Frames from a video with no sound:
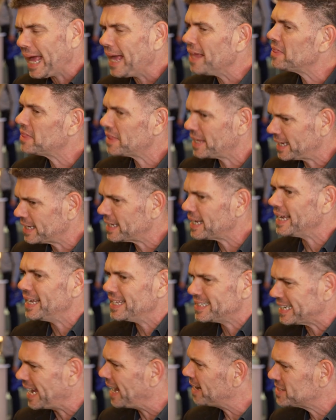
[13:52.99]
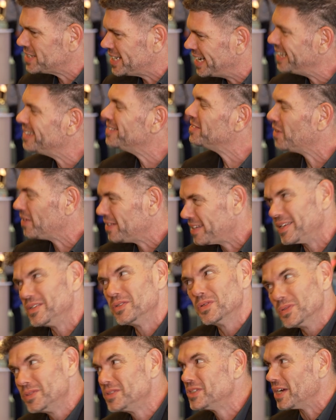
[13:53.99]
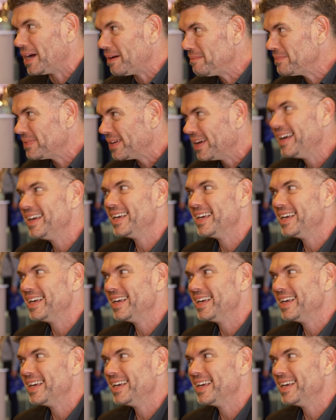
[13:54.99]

I think it's actually not a huge jump.